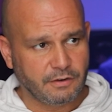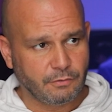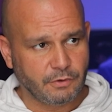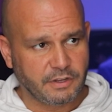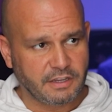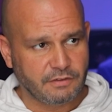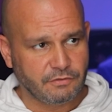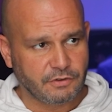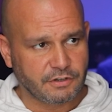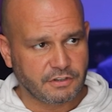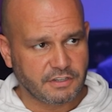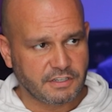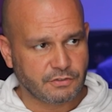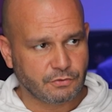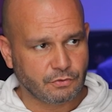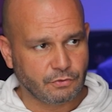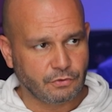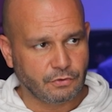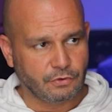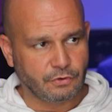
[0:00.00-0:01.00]
whenever this
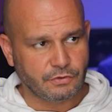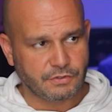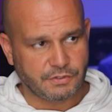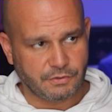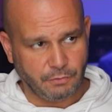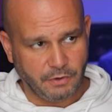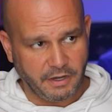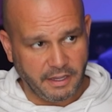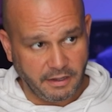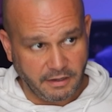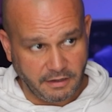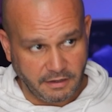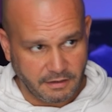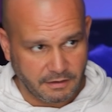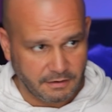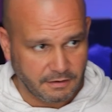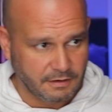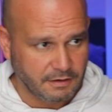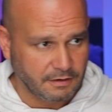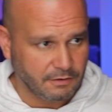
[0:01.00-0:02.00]
rook goes away,
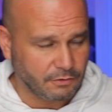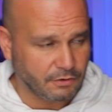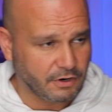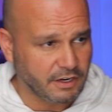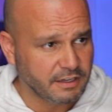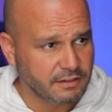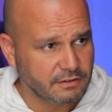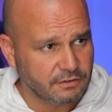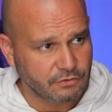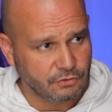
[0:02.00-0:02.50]
right?